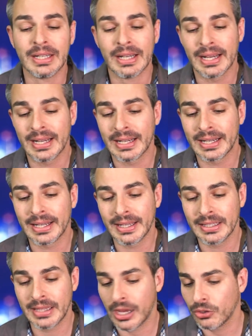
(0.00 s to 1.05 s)

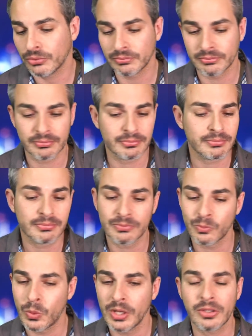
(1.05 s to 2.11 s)
Now,
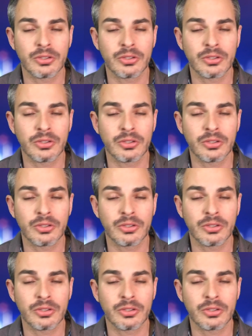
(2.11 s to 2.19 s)
whether or